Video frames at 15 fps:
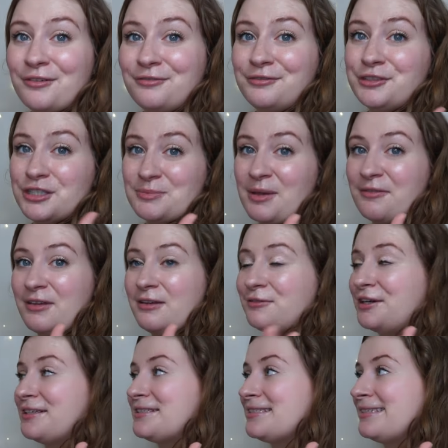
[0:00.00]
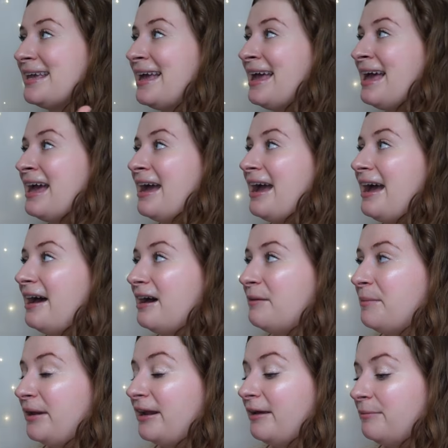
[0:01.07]
of just my favorites
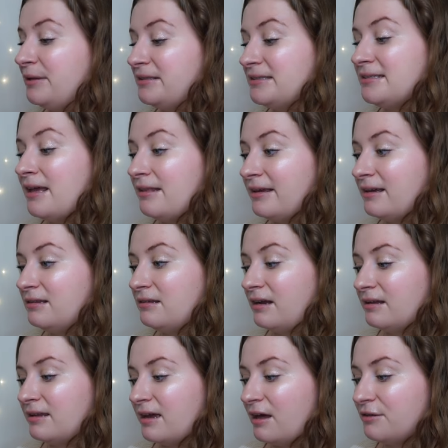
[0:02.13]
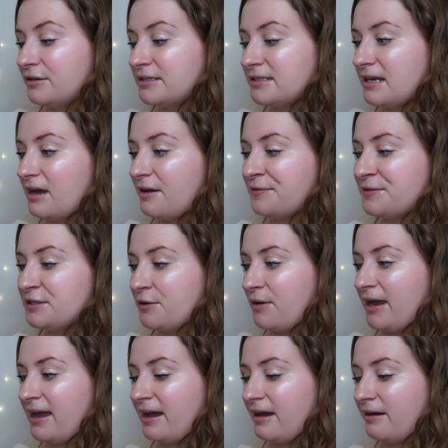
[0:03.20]
um, and I've been selling a lot of the other stuff so I
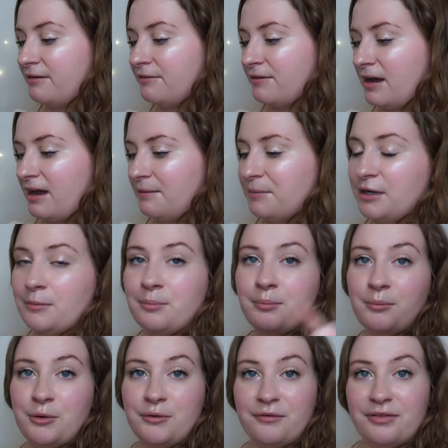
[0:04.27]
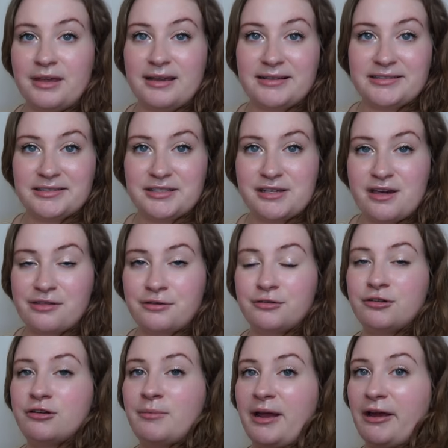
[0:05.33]
have I'm gonna move things into the other
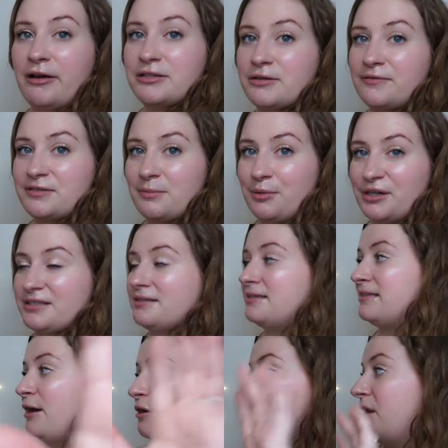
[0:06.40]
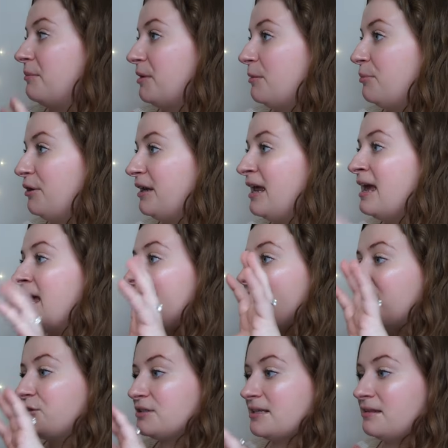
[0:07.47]
room I also have some books to sell that I'm gonna put
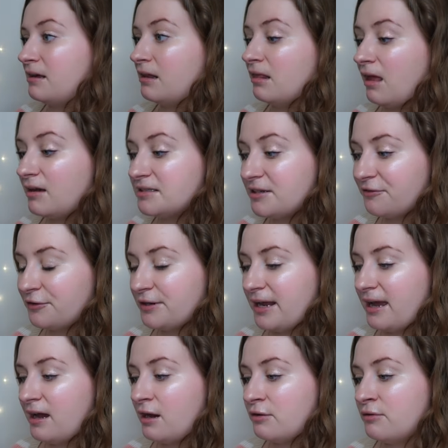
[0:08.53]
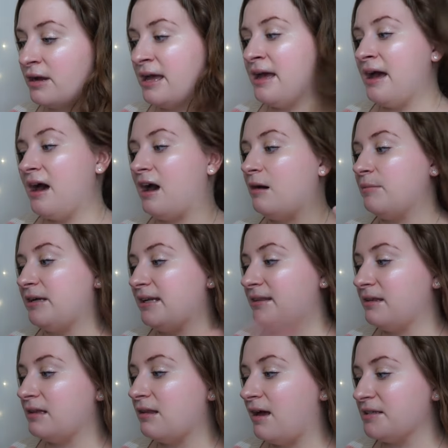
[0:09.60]
just in the closet for now um, and in
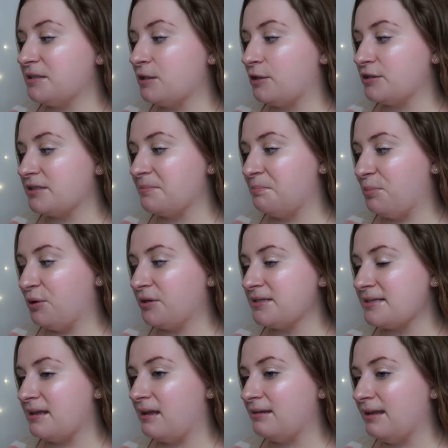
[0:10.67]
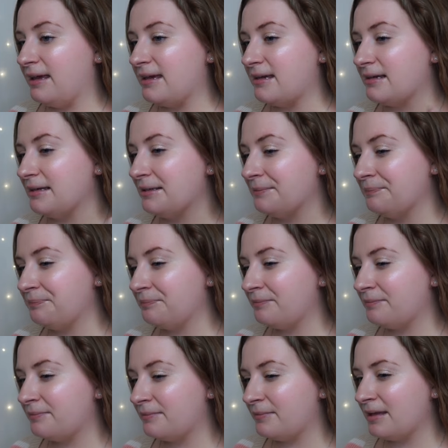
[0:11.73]
the closet are some books that like
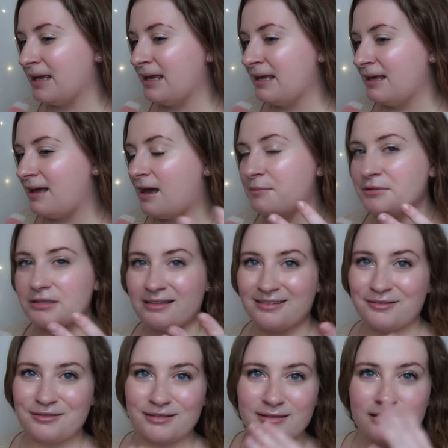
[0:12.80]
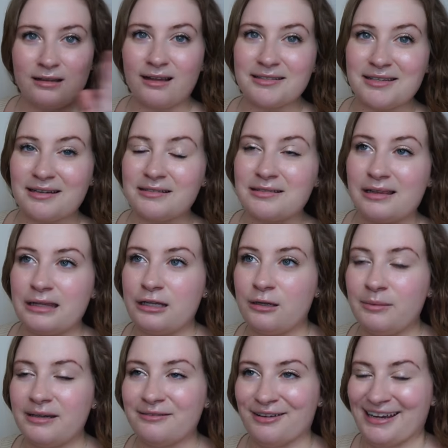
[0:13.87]
I'm sure using the closet as a little
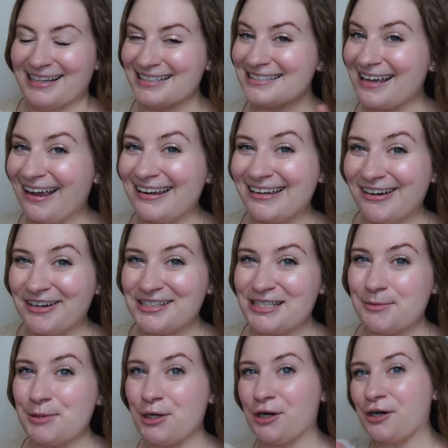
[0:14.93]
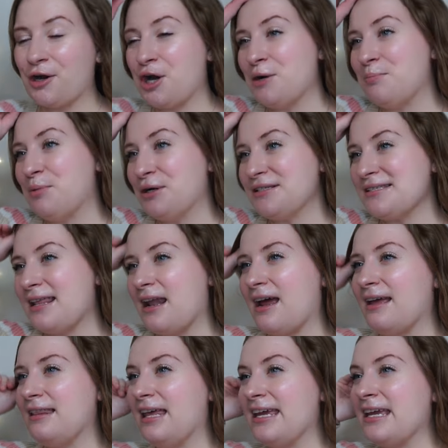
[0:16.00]
bit of like a secondary TBR cart books that
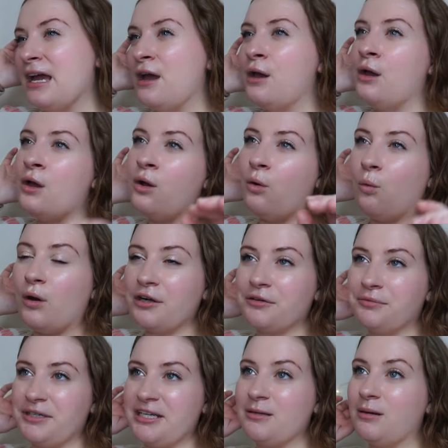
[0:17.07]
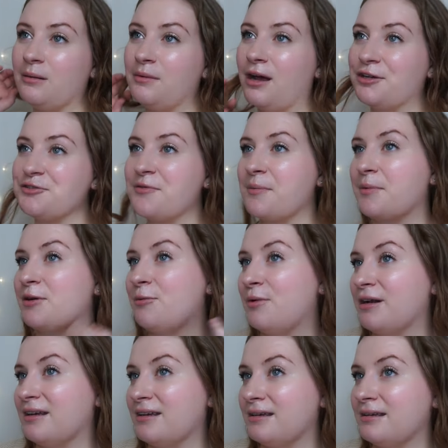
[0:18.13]
I like want to read but I'm not sure if I'm gonna
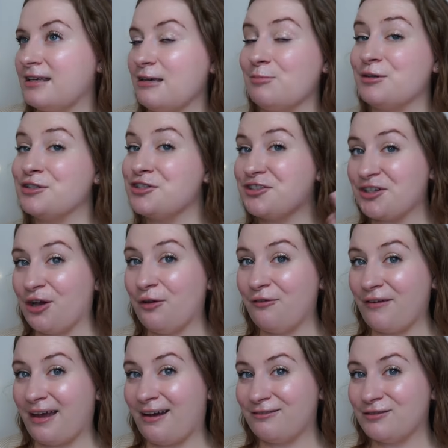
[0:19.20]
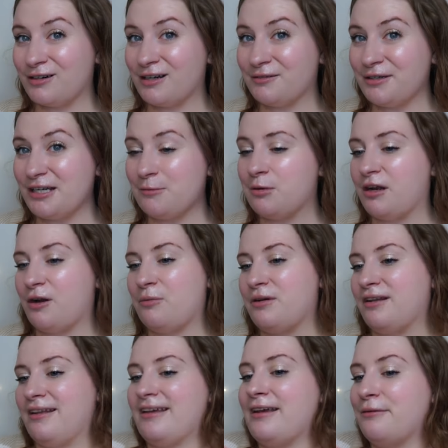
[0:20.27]
want to keep in shelf after I read but I don't want
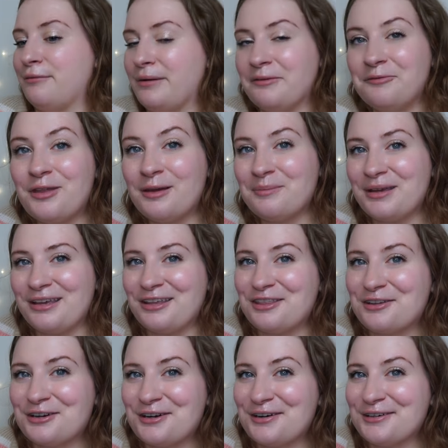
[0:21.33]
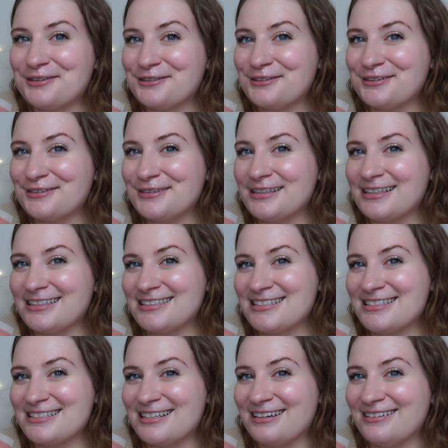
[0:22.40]
to like get rid of them either
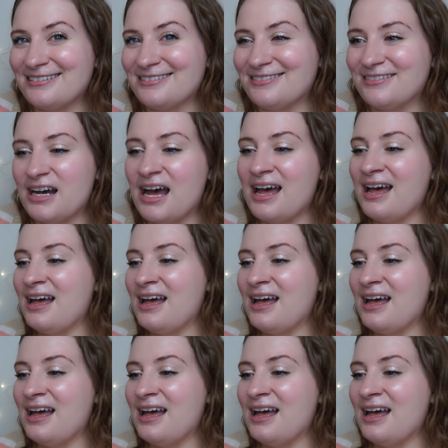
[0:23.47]
so